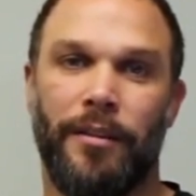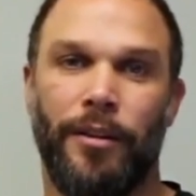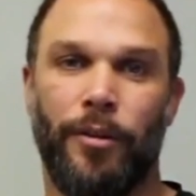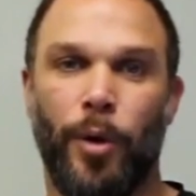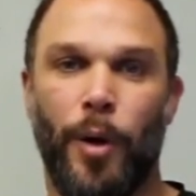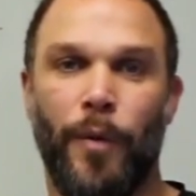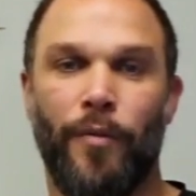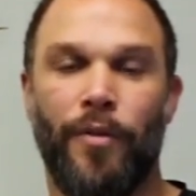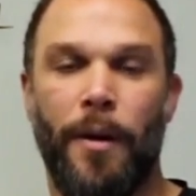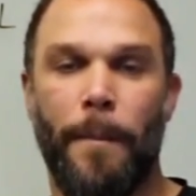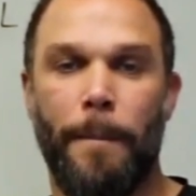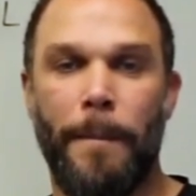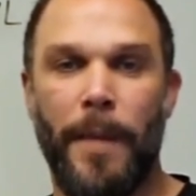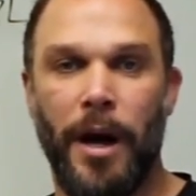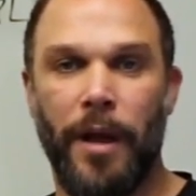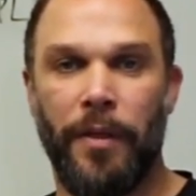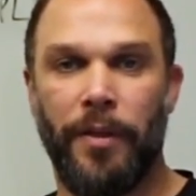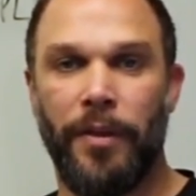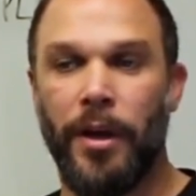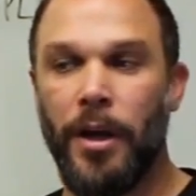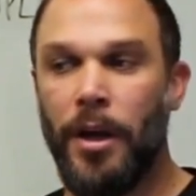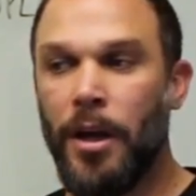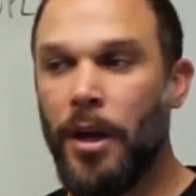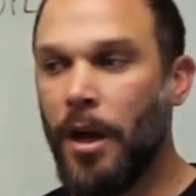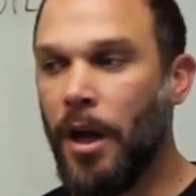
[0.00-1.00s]
a little over a
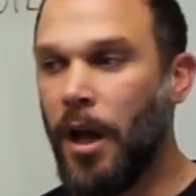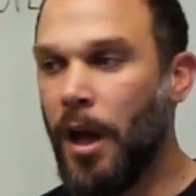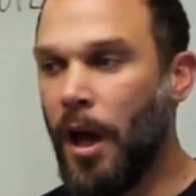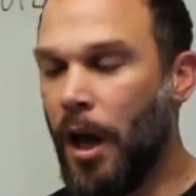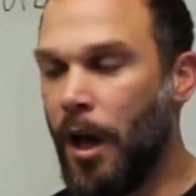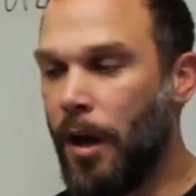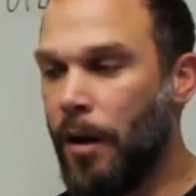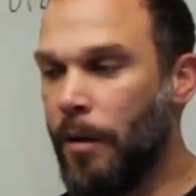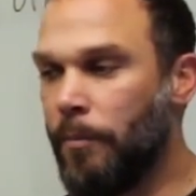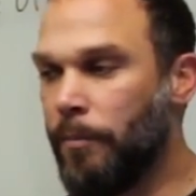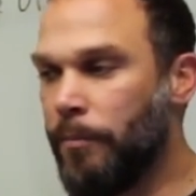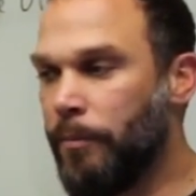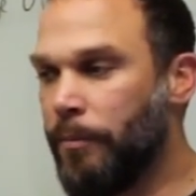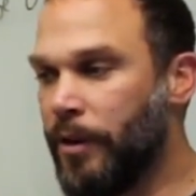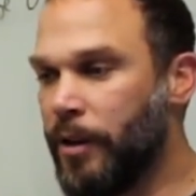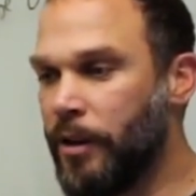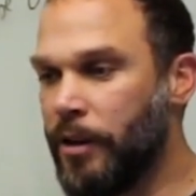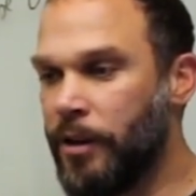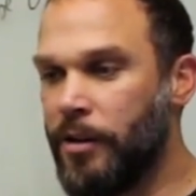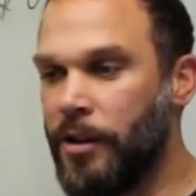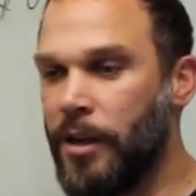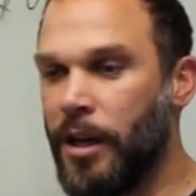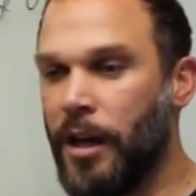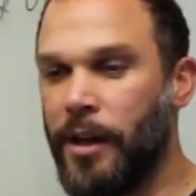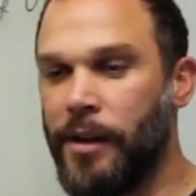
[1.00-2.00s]
month. Um,
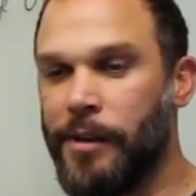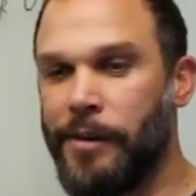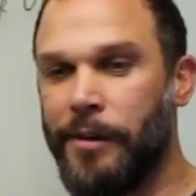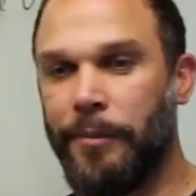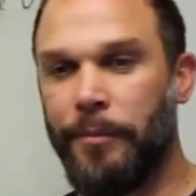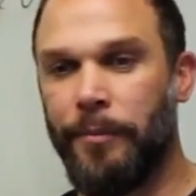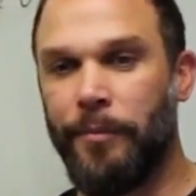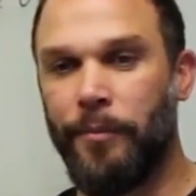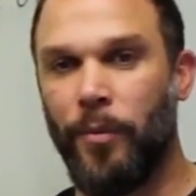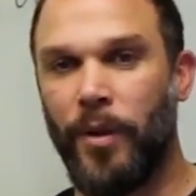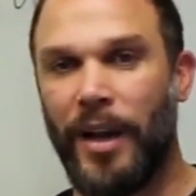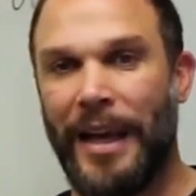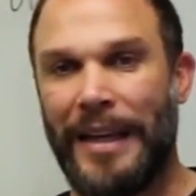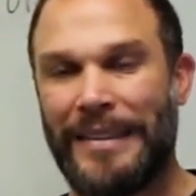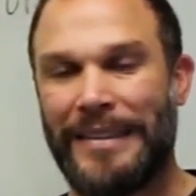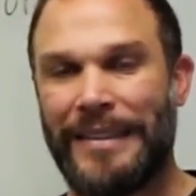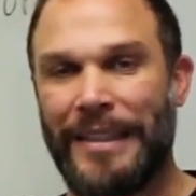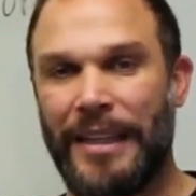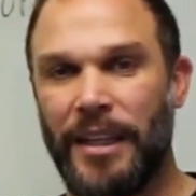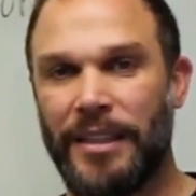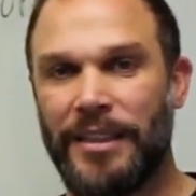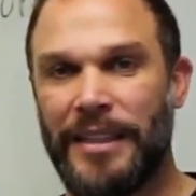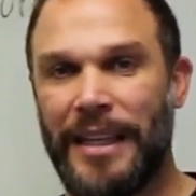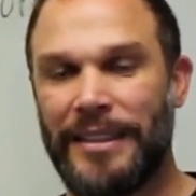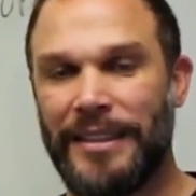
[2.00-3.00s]
but um, what I
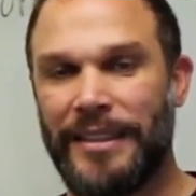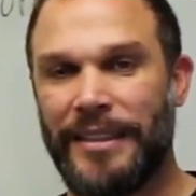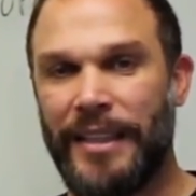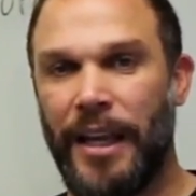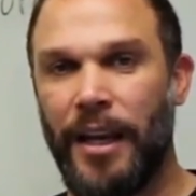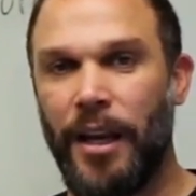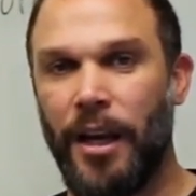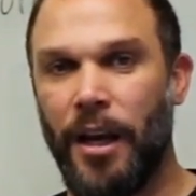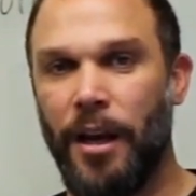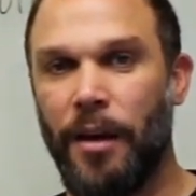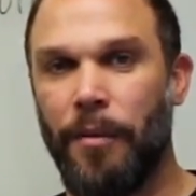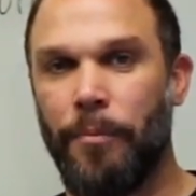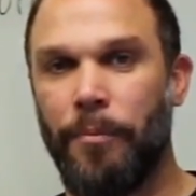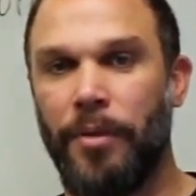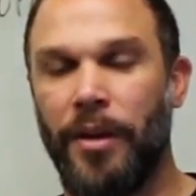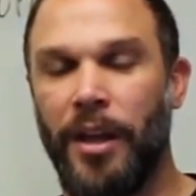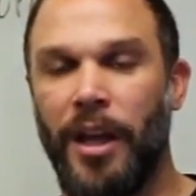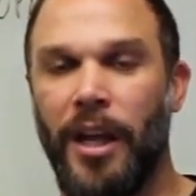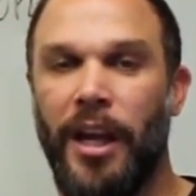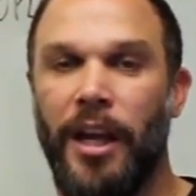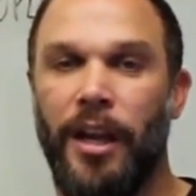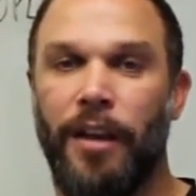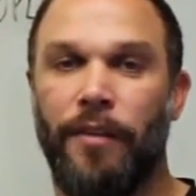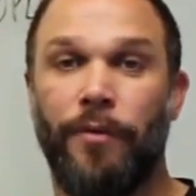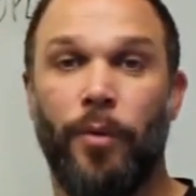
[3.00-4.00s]
did is I set up
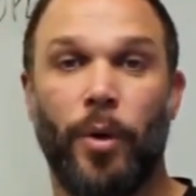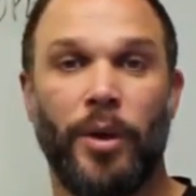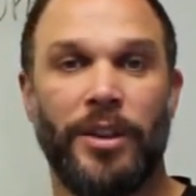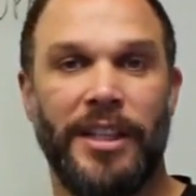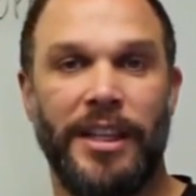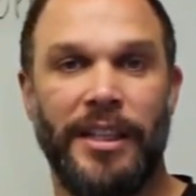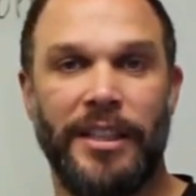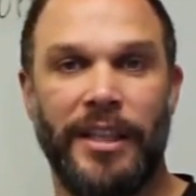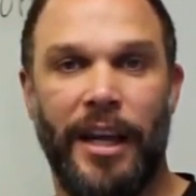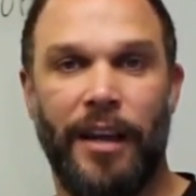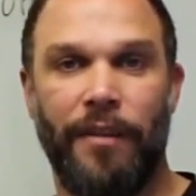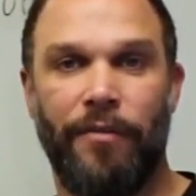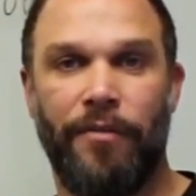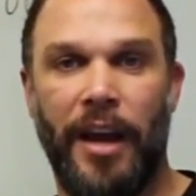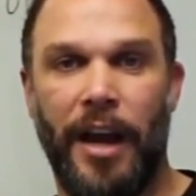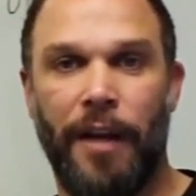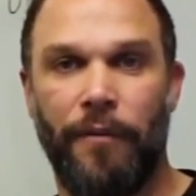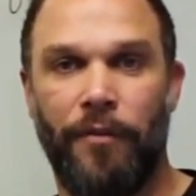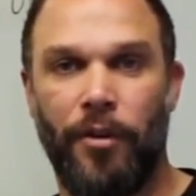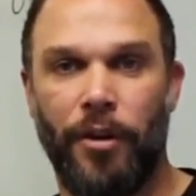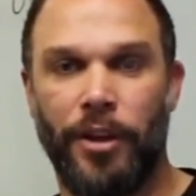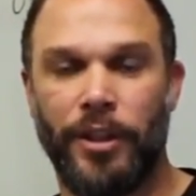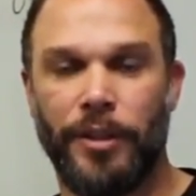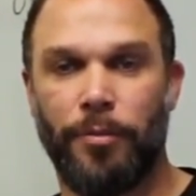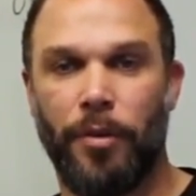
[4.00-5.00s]
a 14-day
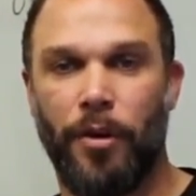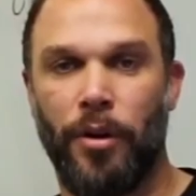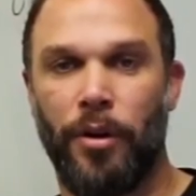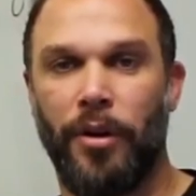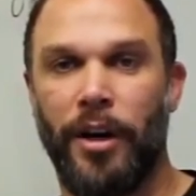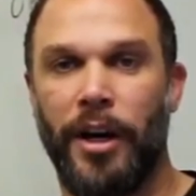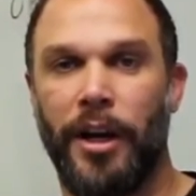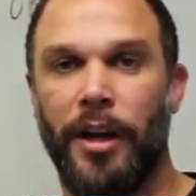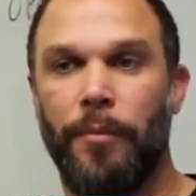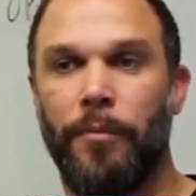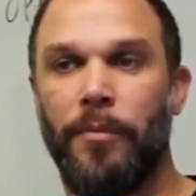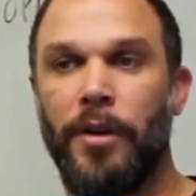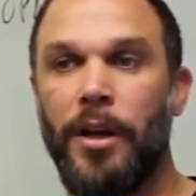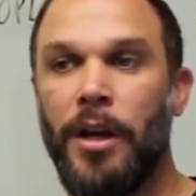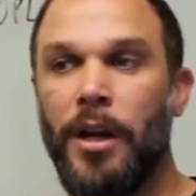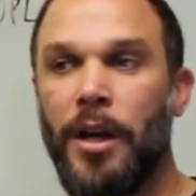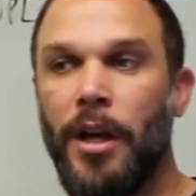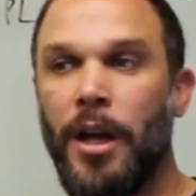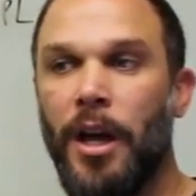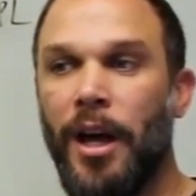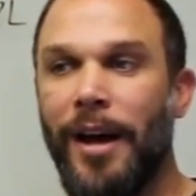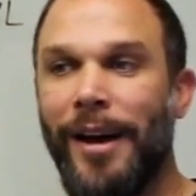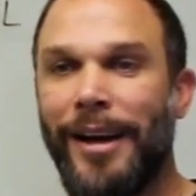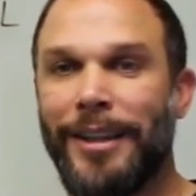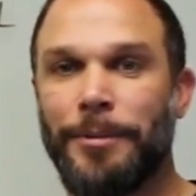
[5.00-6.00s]
Fat Furnace program
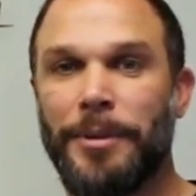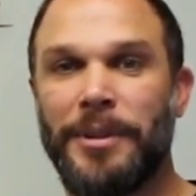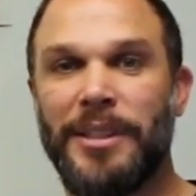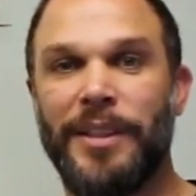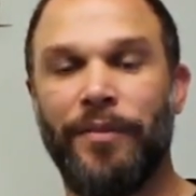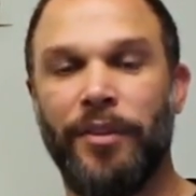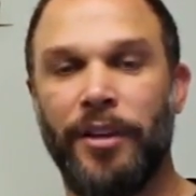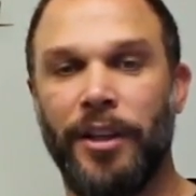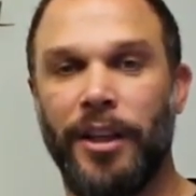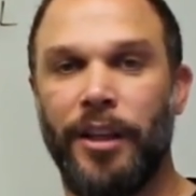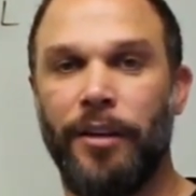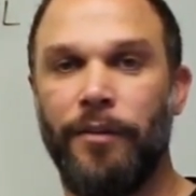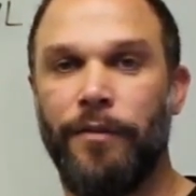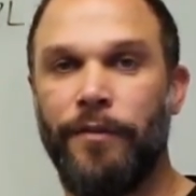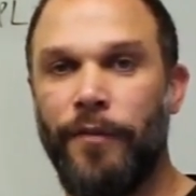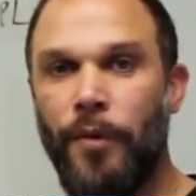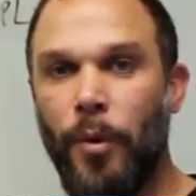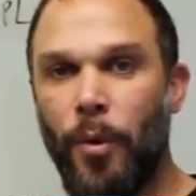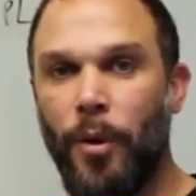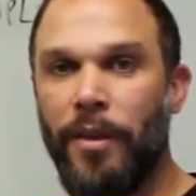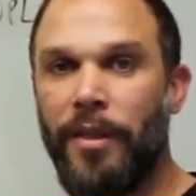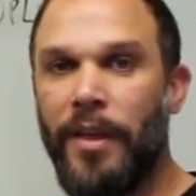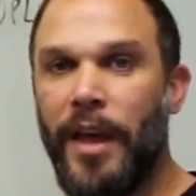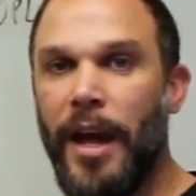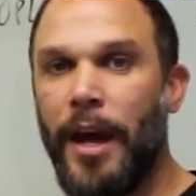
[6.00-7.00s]
uh, specifically
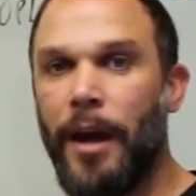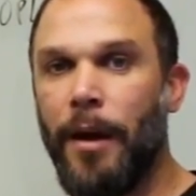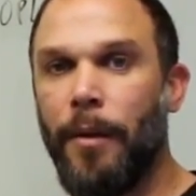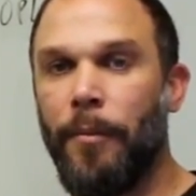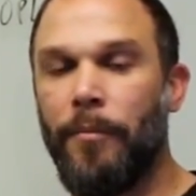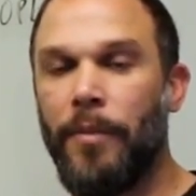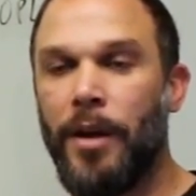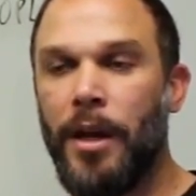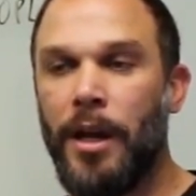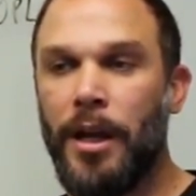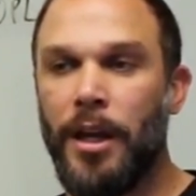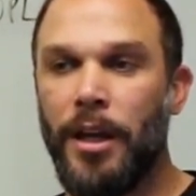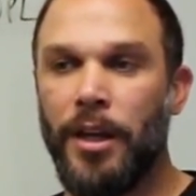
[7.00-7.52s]
for them.